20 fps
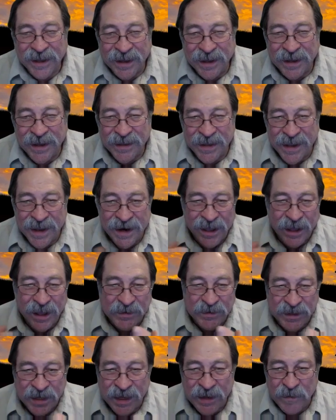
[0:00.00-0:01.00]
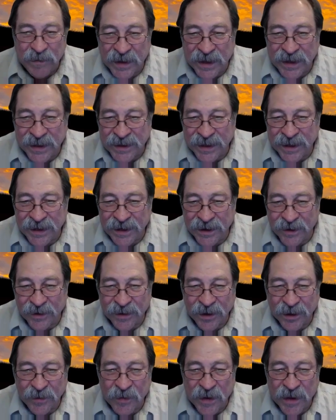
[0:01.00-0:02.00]
And that helps keep it a
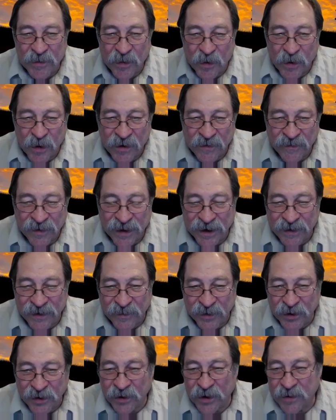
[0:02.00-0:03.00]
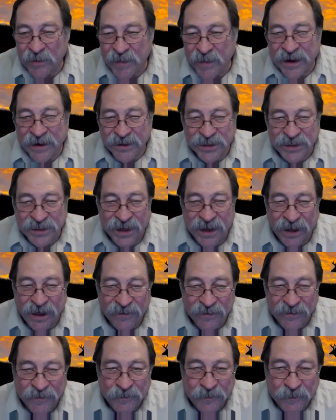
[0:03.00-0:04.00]
little bit more fun if you're doing it by
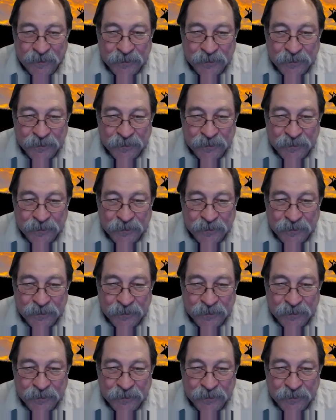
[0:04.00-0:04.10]
yourself.